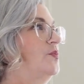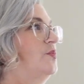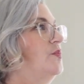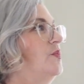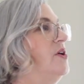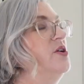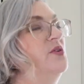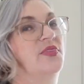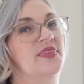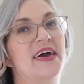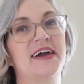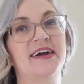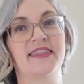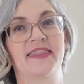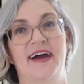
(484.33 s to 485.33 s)
When you
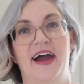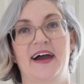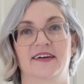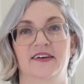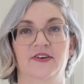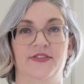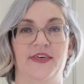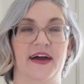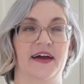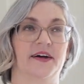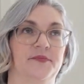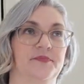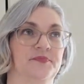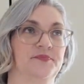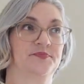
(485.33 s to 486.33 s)
think that, you
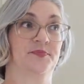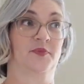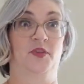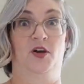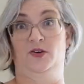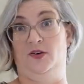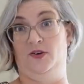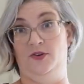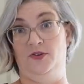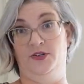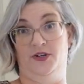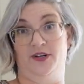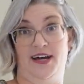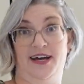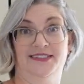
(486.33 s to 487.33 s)
think
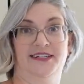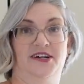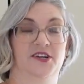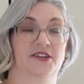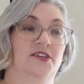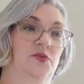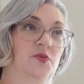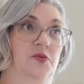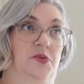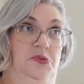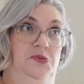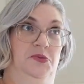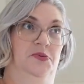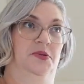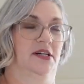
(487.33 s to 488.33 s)
Collier cast iron,
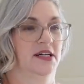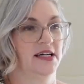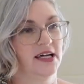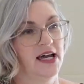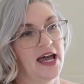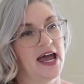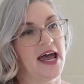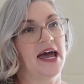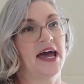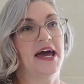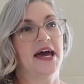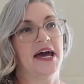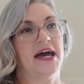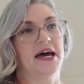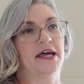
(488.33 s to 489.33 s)
whew,
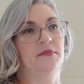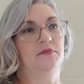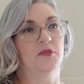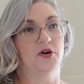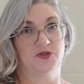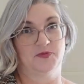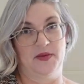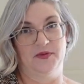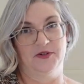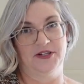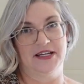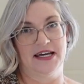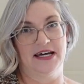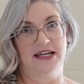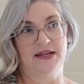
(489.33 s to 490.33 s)
and most people
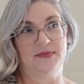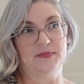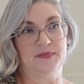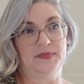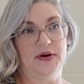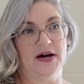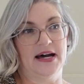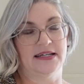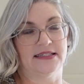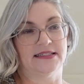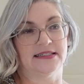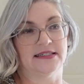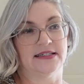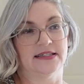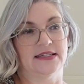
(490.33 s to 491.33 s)
did. But
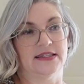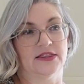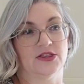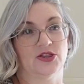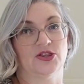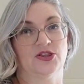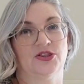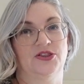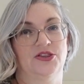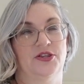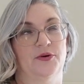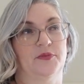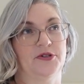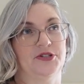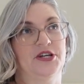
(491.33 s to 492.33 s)

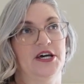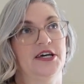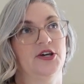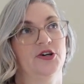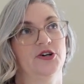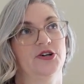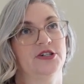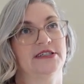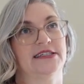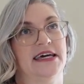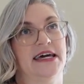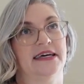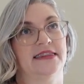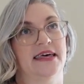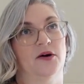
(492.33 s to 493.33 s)
the particular
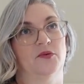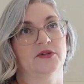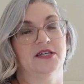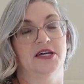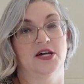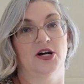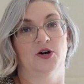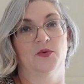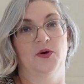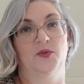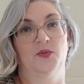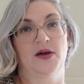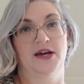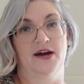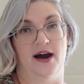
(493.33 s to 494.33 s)
sink that was here
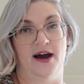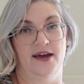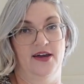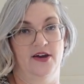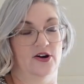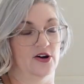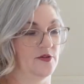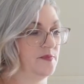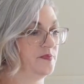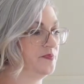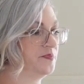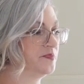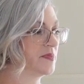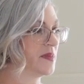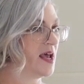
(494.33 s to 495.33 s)
when we got here
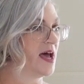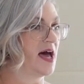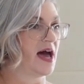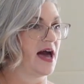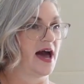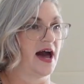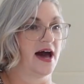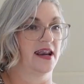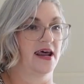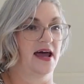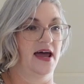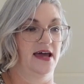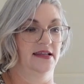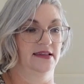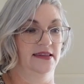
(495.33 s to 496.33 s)
had
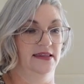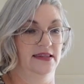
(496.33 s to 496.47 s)
a